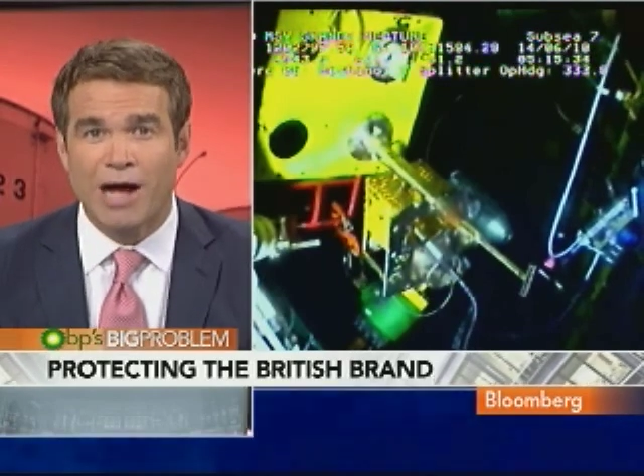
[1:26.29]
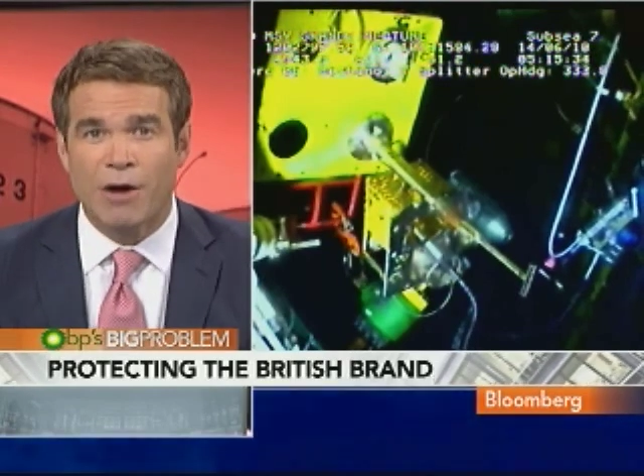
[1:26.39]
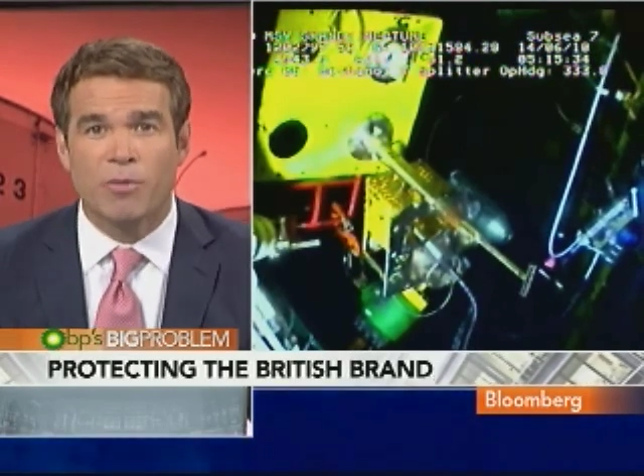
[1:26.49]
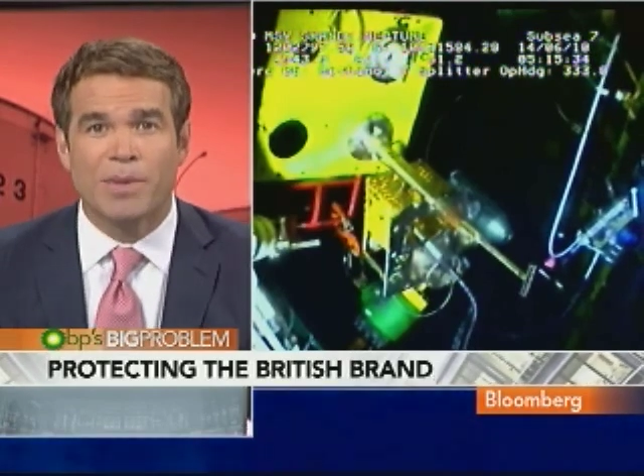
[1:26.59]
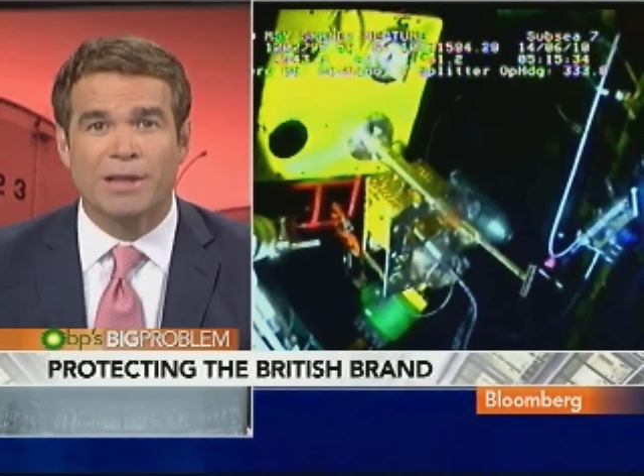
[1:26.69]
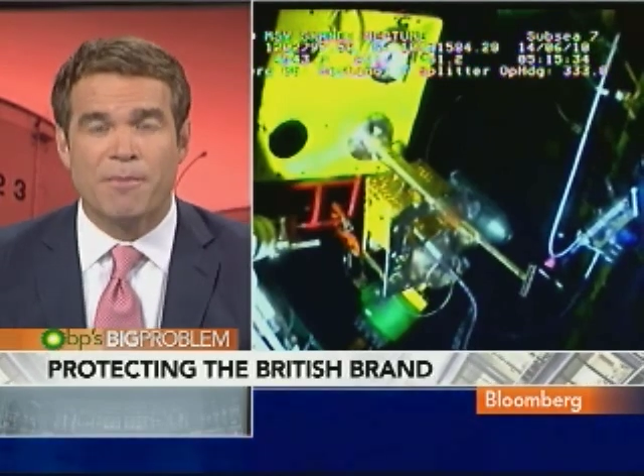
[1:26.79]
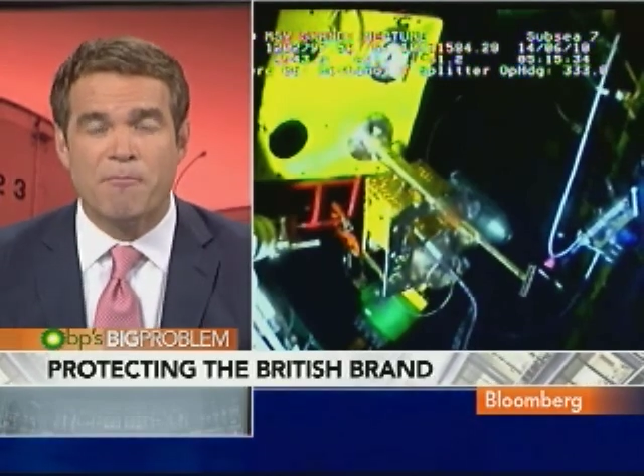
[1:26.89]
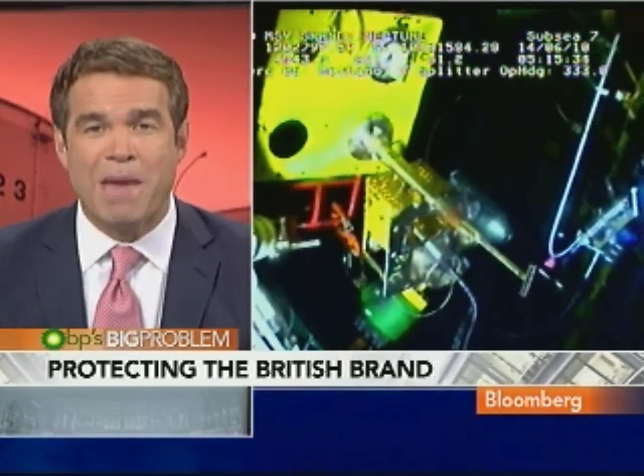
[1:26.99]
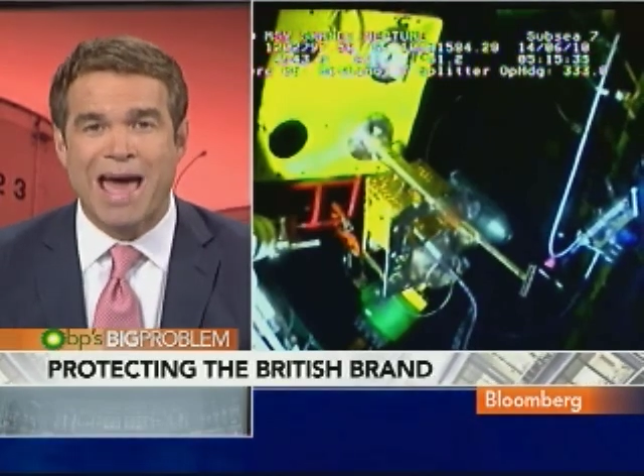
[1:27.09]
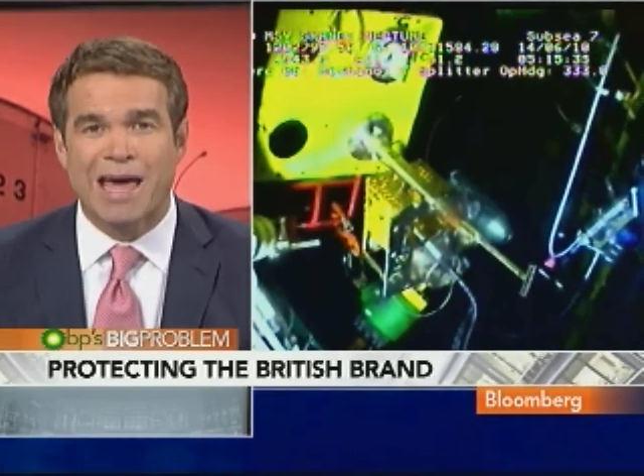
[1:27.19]
how about the
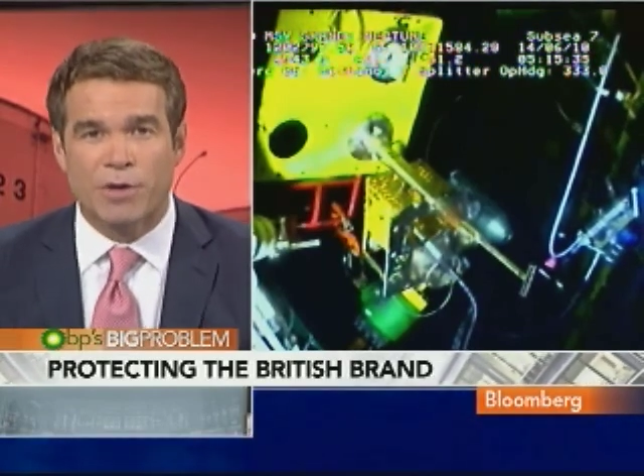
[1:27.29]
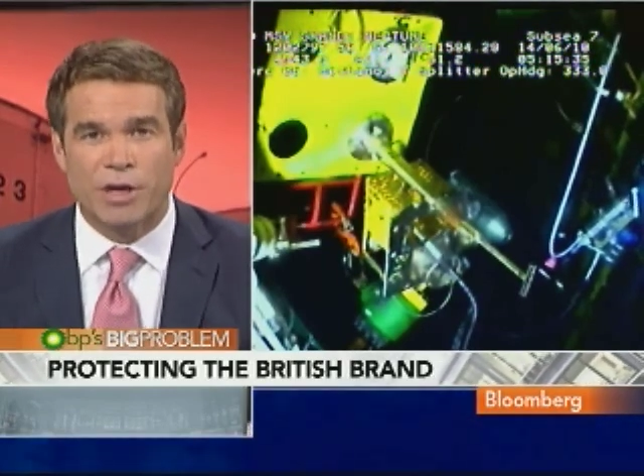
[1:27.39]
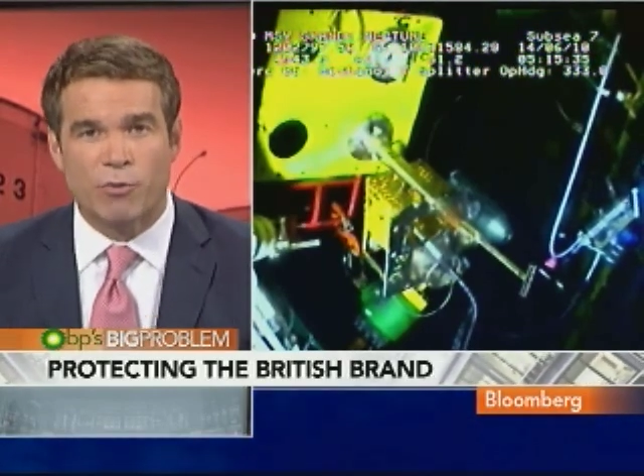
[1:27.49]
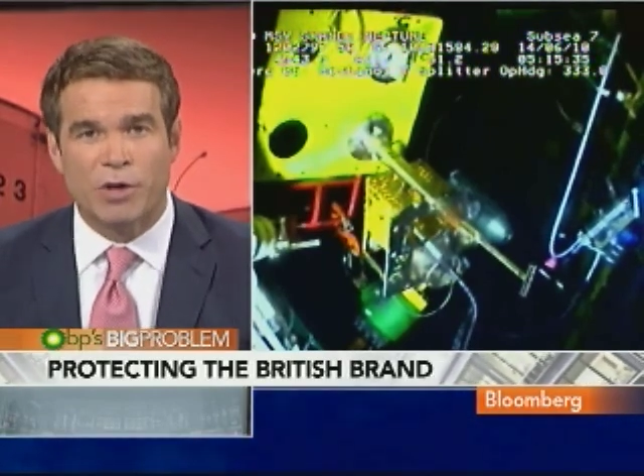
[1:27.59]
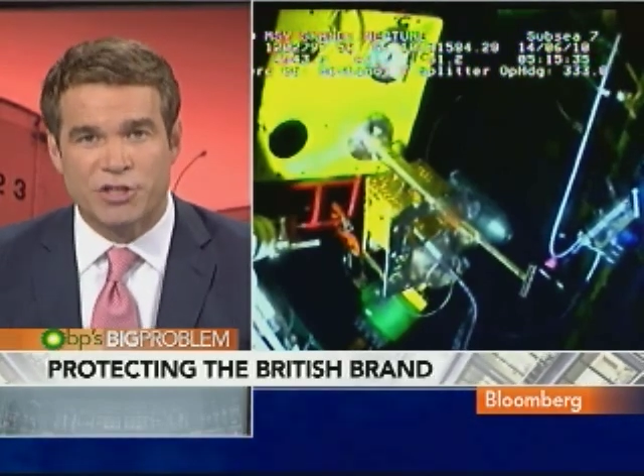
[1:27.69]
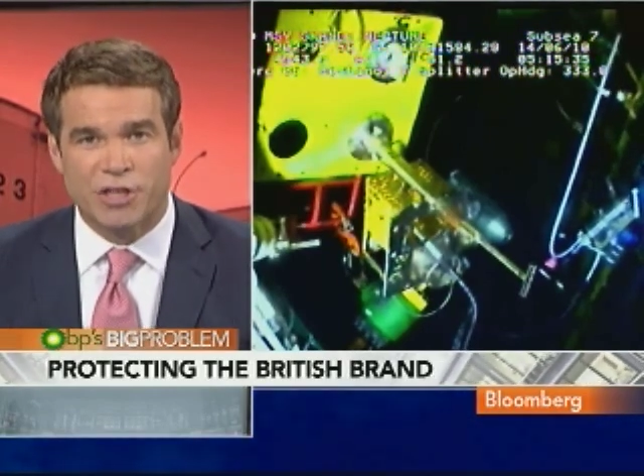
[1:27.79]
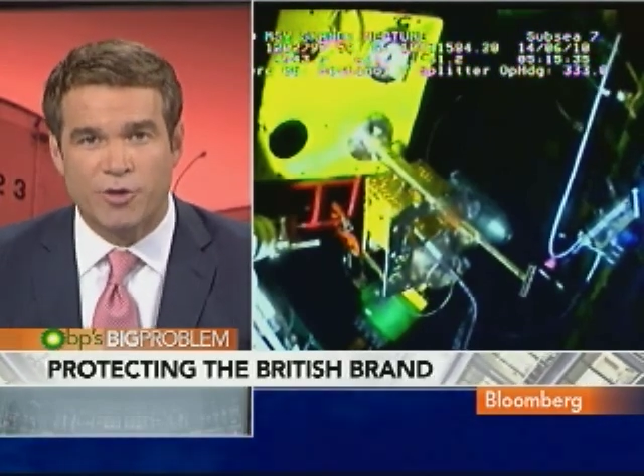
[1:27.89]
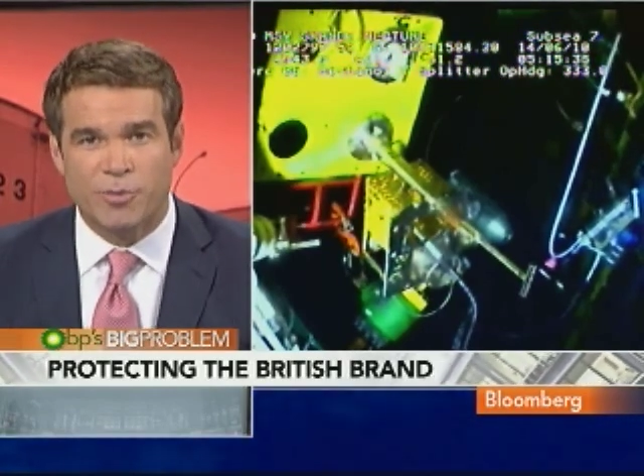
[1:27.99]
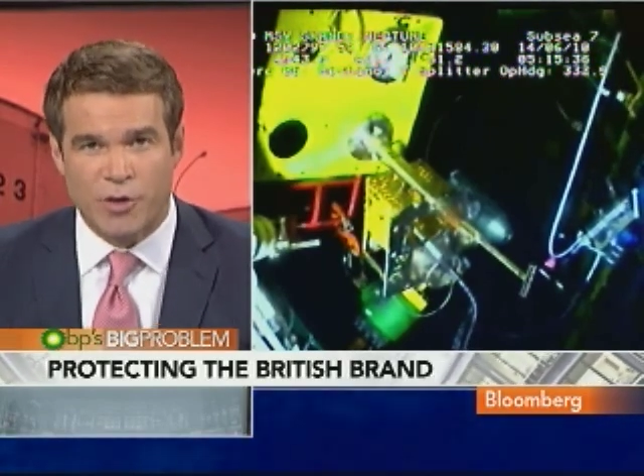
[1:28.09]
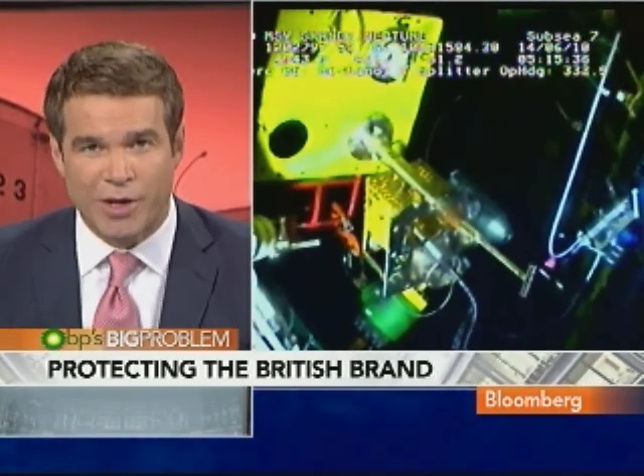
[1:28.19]
manner in which they
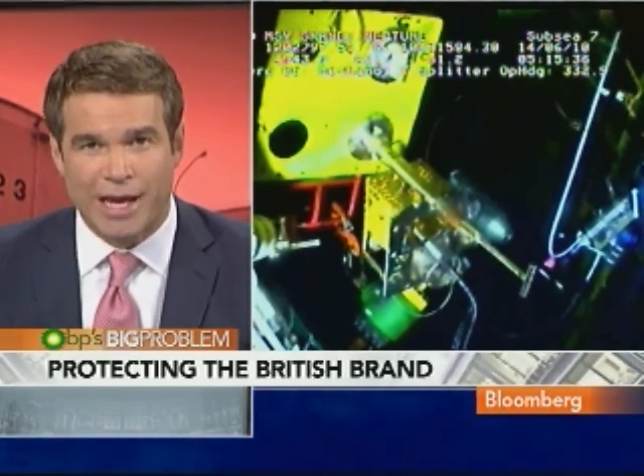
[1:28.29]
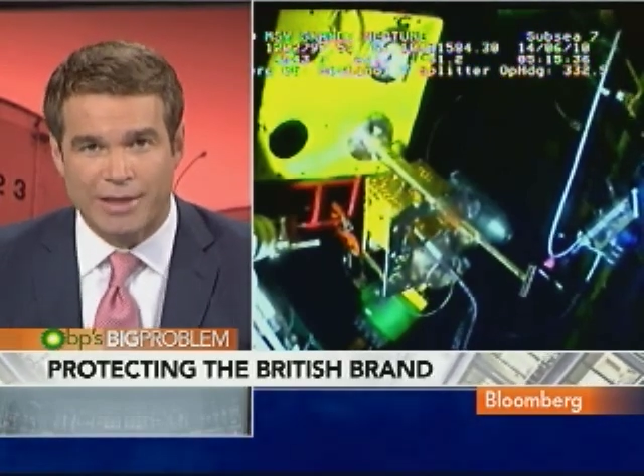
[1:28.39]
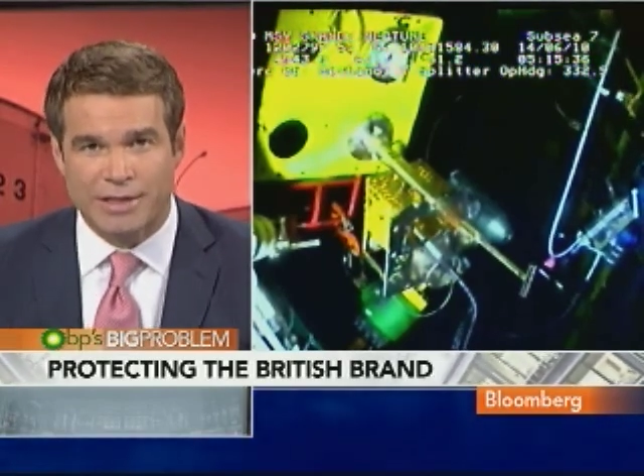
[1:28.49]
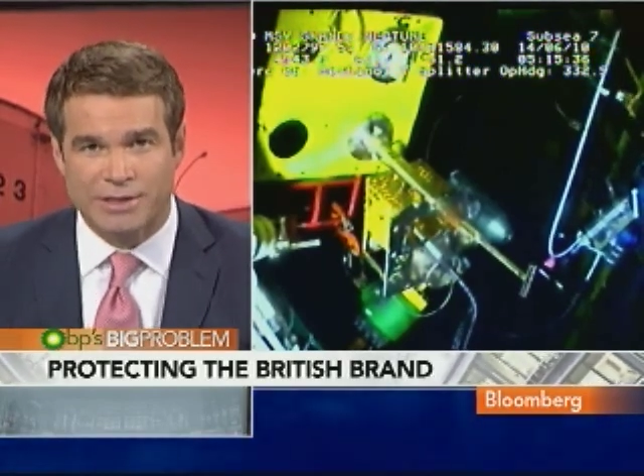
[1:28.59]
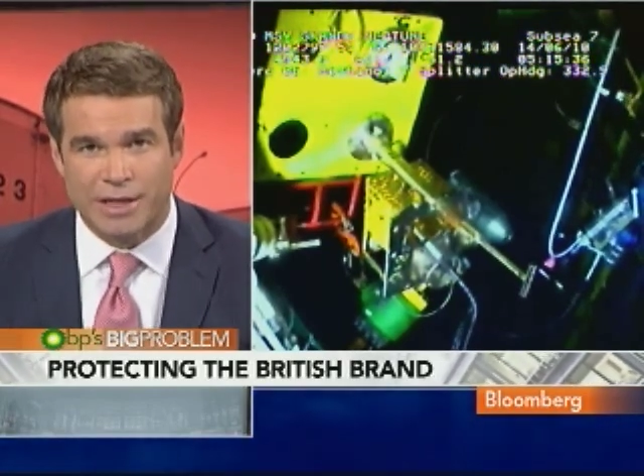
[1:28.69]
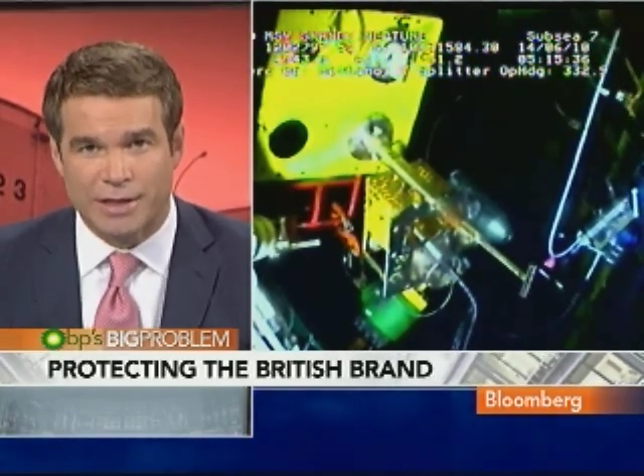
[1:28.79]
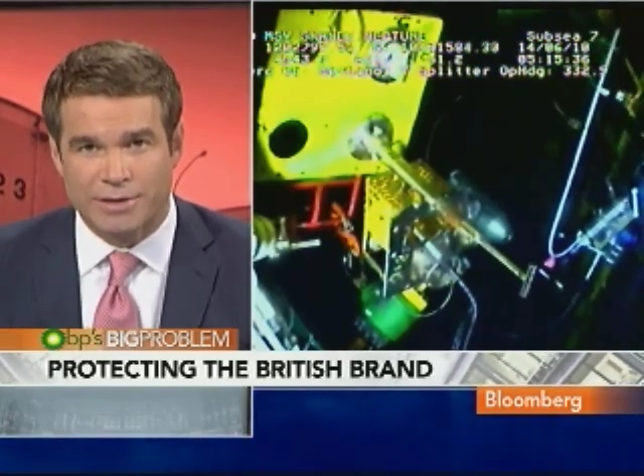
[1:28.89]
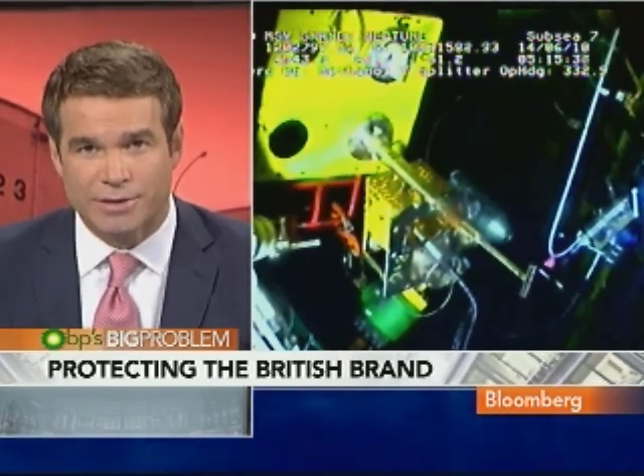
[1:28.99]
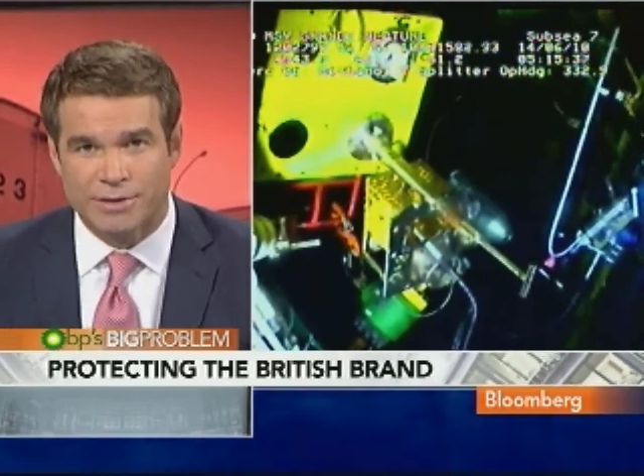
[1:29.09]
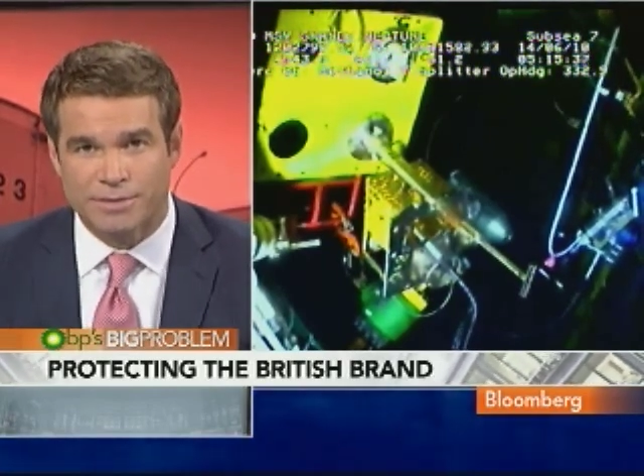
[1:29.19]
communicate these
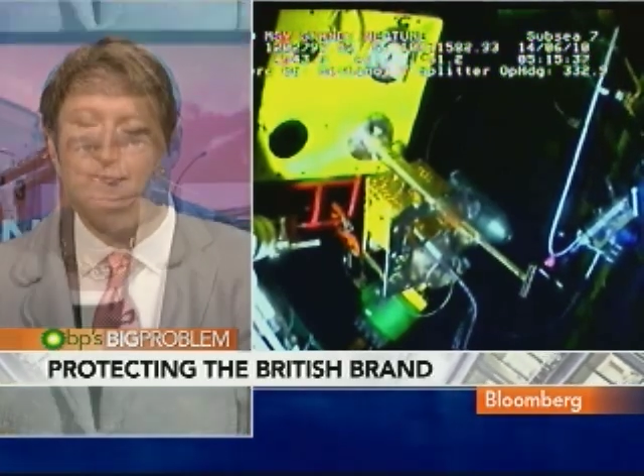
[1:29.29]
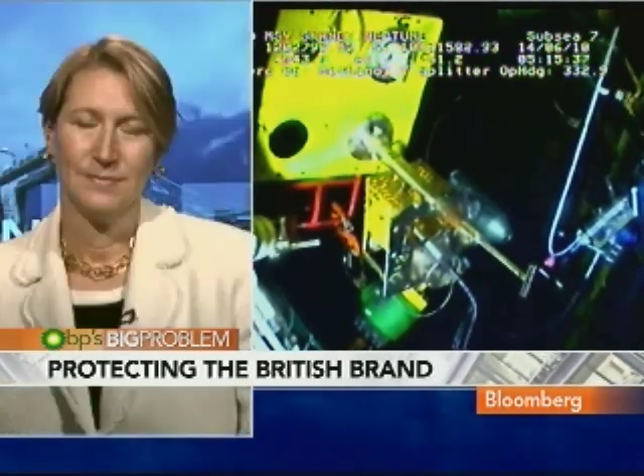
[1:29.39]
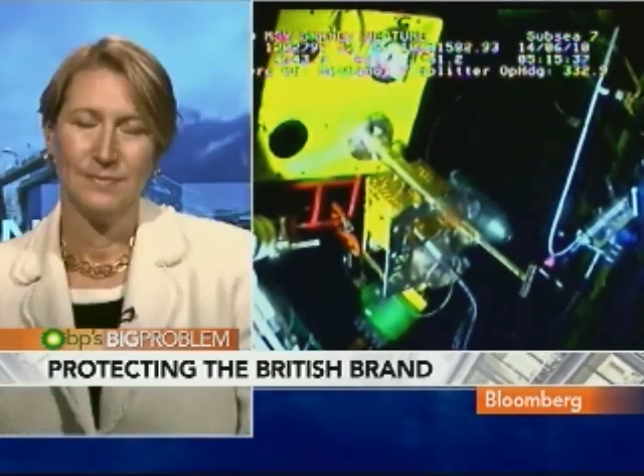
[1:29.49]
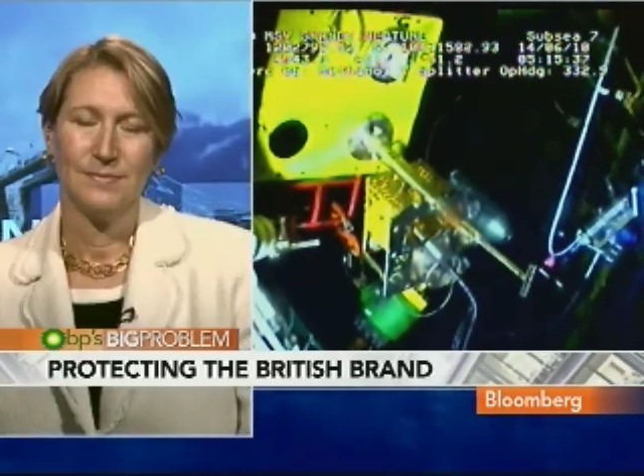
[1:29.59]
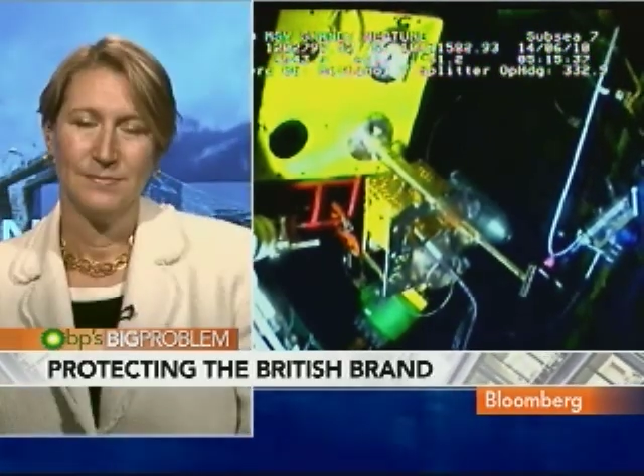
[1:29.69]
things?